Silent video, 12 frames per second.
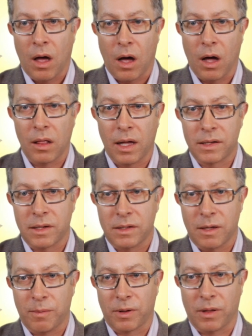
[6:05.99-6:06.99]
I like to
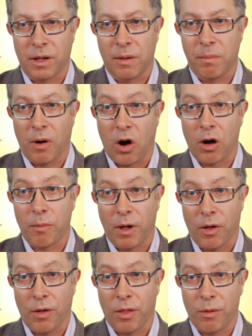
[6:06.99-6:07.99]
typically
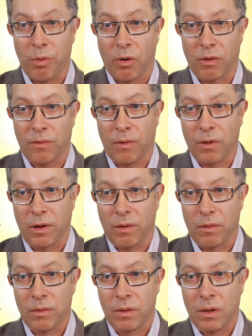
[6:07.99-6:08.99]
barbell the portfolio.